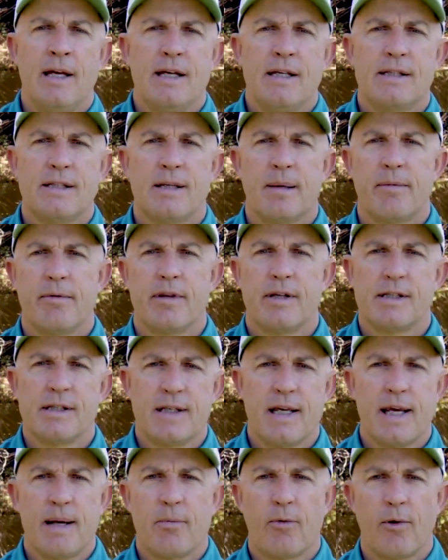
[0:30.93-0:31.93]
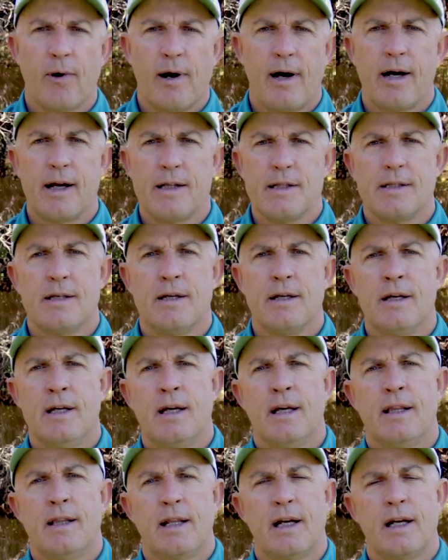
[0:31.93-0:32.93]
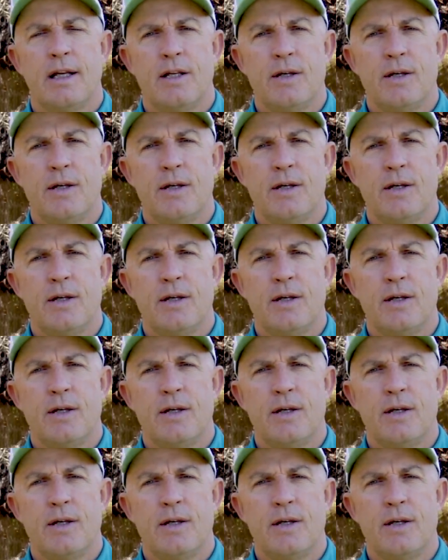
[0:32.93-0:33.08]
some of the same rods that I